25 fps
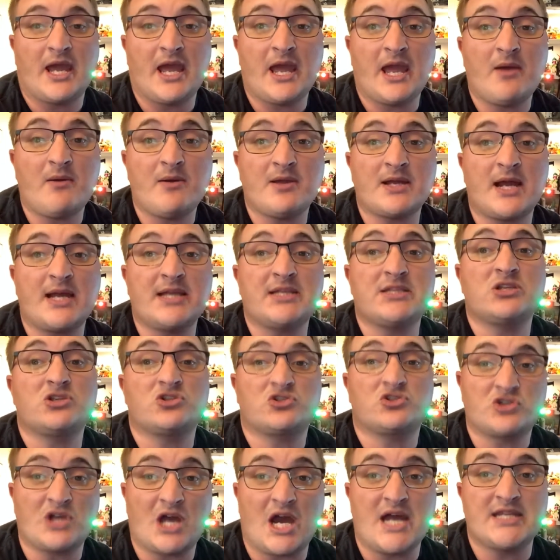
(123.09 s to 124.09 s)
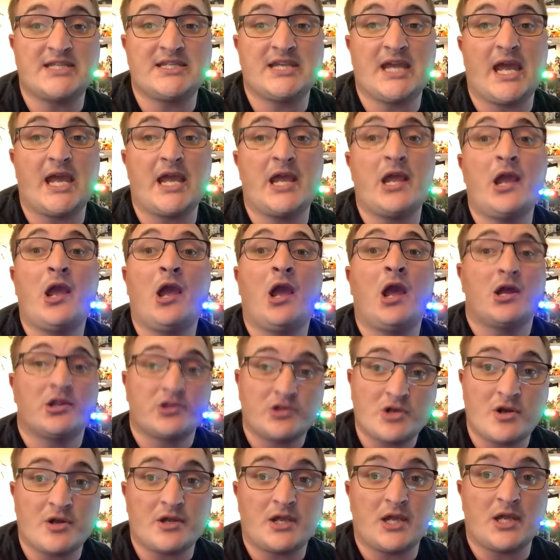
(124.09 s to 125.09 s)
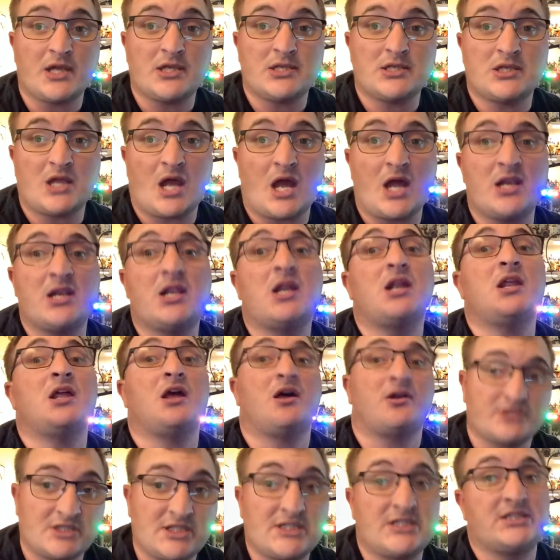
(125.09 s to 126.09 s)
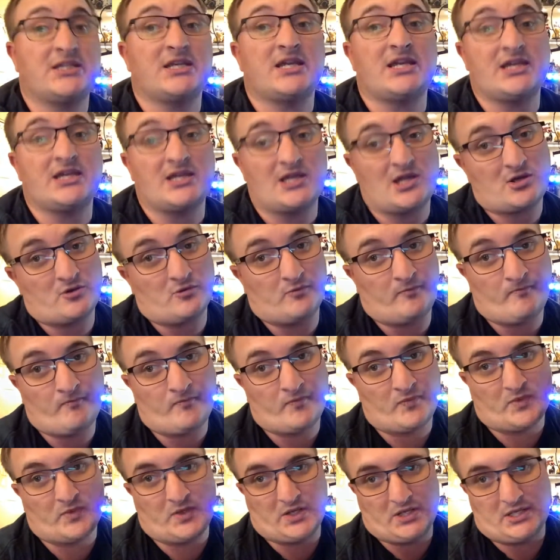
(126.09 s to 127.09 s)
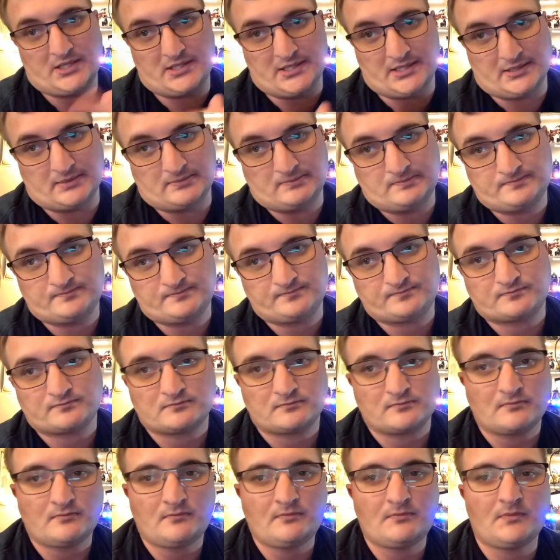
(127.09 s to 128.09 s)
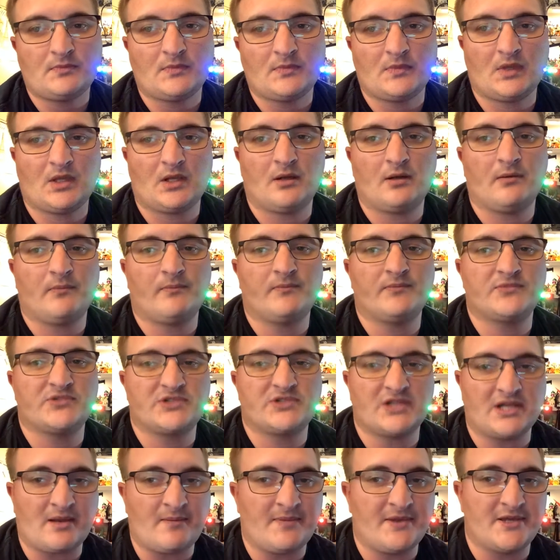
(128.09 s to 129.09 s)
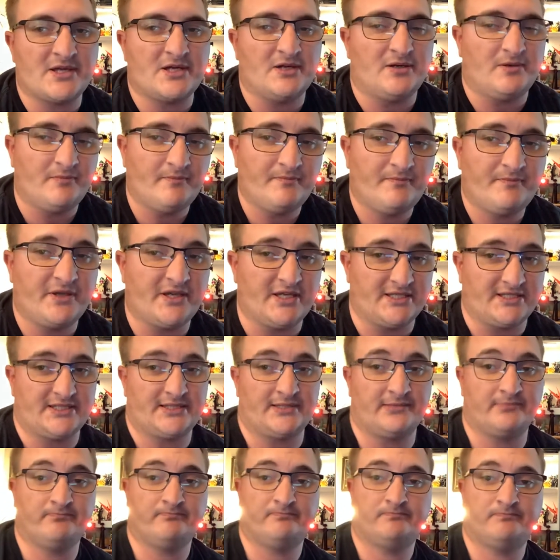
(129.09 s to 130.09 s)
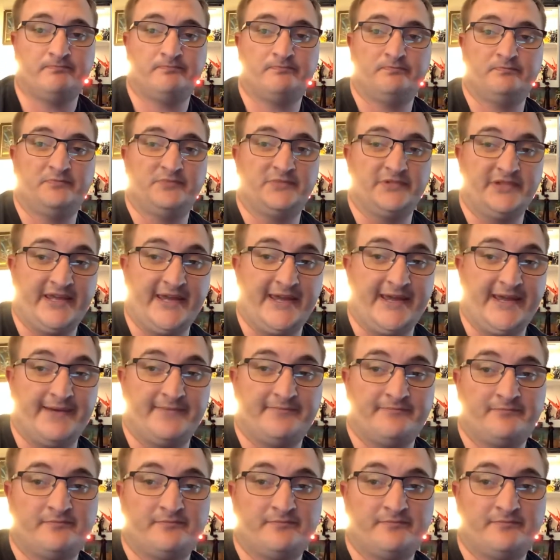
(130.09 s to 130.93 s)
Anyway guys, subscribe today. Turkish is on, and I'll see you in the second video. Peace. Yeah.